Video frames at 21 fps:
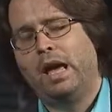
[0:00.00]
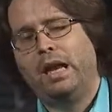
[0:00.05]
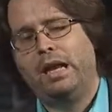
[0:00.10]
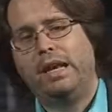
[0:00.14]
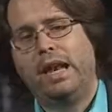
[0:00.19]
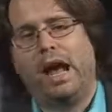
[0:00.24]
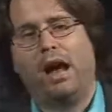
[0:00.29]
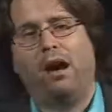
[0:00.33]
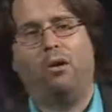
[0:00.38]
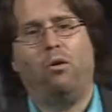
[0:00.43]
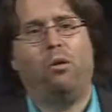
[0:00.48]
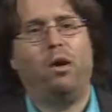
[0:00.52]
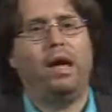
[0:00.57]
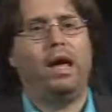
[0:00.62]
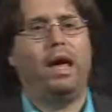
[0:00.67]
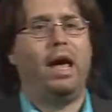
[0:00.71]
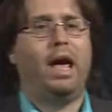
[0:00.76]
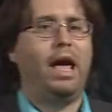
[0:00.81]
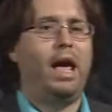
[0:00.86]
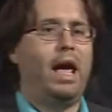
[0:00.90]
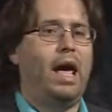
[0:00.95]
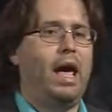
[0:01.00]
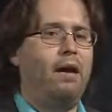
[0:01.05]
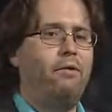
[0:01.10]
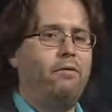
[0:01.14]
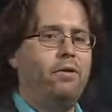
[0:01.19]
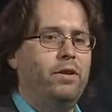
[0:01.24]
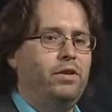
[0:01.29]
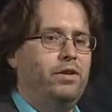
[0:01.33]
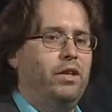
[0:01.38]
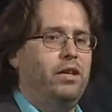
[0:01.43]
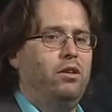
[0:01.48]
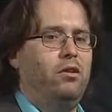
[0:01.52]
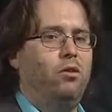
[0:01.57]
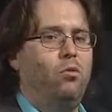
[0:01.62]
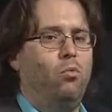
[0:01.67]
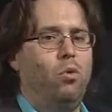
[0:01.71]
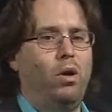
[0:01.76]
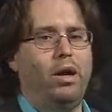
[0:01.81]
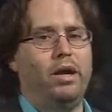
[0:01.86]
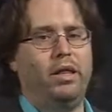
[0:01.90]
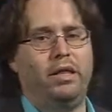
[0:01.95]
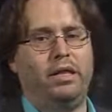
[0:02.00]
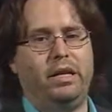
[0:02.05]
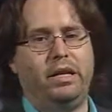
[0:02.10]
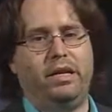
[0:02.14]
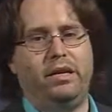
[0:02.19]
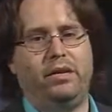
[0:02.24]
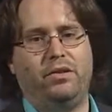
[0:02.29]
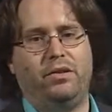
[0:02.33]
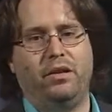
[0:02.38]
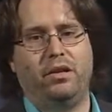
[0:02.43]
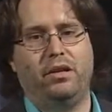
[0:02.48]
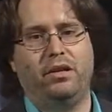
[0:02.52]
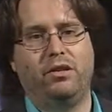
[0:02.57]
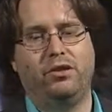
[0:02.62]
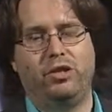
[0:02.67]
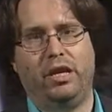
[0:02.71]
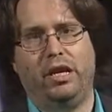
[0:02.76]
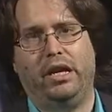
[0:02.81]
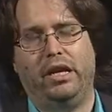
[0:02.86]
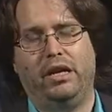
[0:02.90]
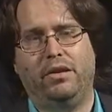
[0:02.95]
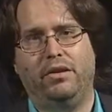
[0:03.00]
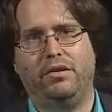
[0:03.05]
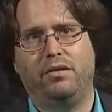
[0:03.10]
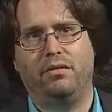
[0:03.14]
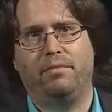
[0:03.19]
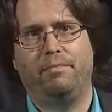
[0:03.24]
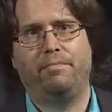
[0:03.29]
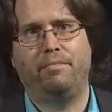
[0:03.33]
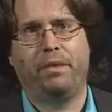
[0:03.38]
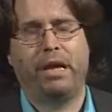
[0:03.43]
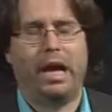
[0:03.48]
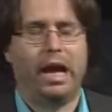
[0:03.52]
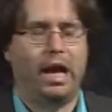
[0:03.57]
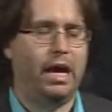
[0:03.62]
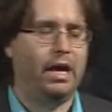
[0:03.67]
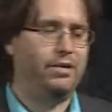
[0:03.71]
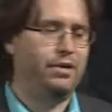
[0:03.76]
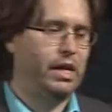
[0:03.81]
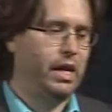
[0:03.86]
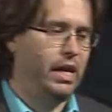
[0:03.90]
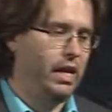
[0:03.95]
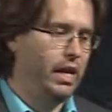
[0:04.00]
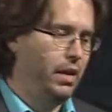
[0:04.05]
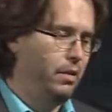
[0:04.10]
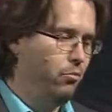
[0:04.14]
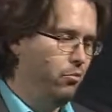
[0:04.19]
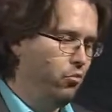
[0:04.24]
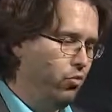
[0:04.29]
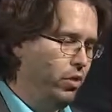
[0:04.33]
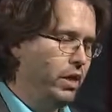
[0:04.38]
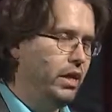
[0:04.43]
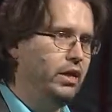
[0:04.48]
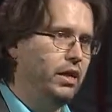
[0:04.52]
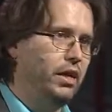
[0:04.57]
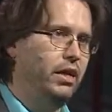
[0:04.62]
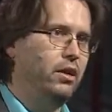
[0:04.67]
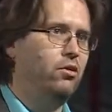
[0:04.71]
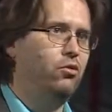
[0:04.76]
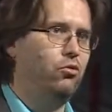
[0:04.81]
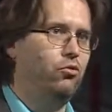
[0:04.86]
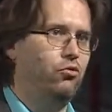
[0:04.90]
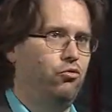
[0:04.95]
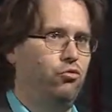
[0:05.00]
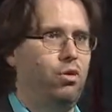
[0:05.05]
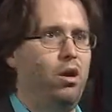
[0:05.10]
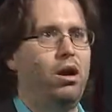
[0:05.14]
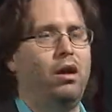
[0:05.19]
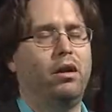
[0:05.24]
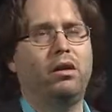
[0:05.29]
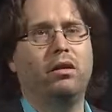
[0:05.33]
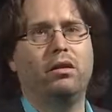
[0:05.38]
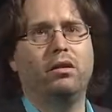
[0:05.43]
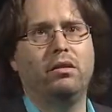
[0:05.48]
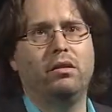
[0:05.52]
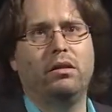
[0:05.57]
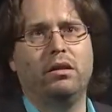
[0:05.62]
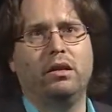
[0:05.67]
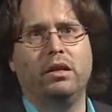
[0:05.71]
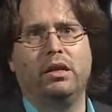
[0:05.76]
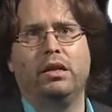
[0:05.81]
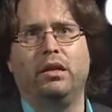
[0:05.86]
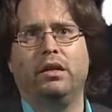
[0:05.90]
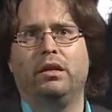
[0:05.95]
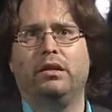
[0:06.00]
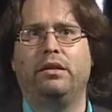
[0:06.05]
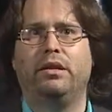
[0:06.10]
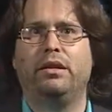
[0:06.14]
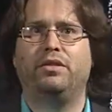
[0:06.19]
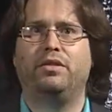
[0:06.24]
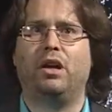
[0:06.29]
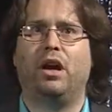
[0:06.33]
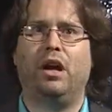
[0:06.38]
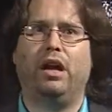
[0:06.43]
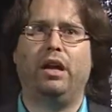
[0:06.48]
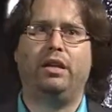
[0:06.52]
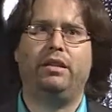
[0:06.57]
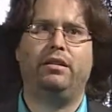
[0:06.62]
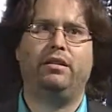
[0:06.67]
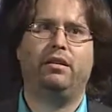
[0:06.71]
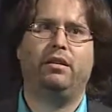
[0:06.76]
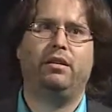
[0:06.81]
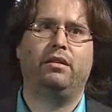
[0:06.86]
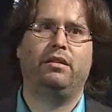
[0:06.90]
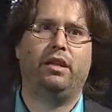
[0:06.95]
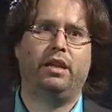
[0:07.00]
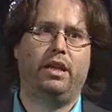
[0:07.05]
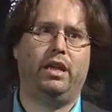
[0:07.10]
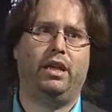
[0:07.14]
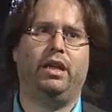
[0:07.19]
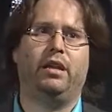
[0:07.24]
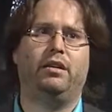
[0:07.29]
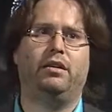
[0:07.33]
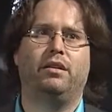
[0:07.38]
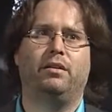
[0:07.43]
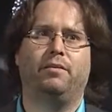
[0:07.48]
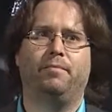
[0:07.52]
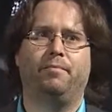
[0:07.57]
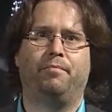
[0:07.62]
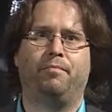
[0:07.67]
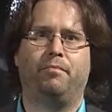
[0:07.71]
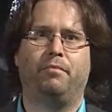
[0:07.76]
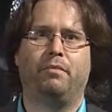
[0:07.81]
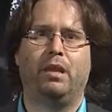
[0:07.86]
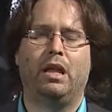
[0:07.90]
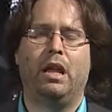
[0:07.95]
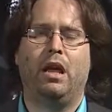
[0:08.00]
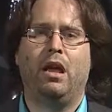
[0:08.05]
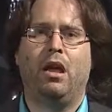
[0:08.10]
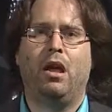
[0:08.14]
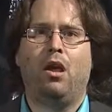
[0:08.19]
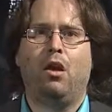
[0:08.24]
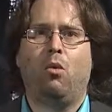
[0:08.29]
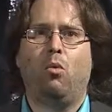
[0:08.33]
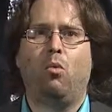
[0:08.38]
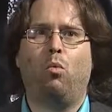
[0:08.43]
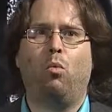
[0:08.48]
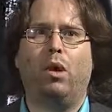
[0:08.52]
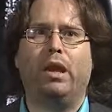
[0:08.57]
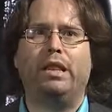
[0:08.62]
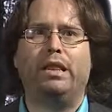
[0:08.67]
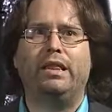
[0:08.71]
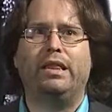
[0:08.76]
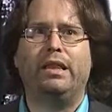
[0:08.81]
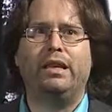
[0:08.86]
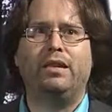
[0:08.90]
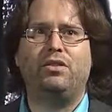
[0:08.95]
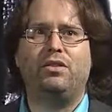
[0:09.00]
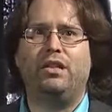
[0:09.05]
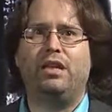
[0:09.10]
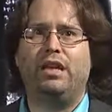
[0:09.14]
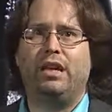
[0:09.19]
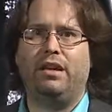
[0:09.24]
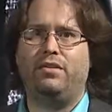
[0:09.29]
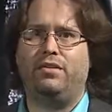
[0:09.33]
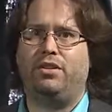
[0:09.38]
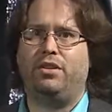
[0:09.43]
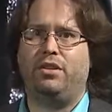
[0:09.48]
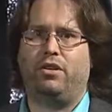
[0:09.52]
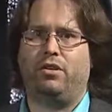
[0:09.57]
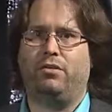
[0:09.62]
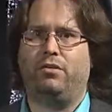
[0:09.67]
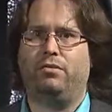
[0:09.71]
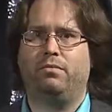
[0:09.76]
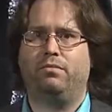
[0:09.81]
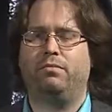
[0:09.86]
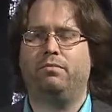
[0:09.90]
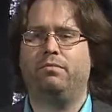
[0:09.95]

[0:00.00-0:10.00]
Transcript: Now, every single one of these genes has a preclinical drug designed to hit it. What this gives you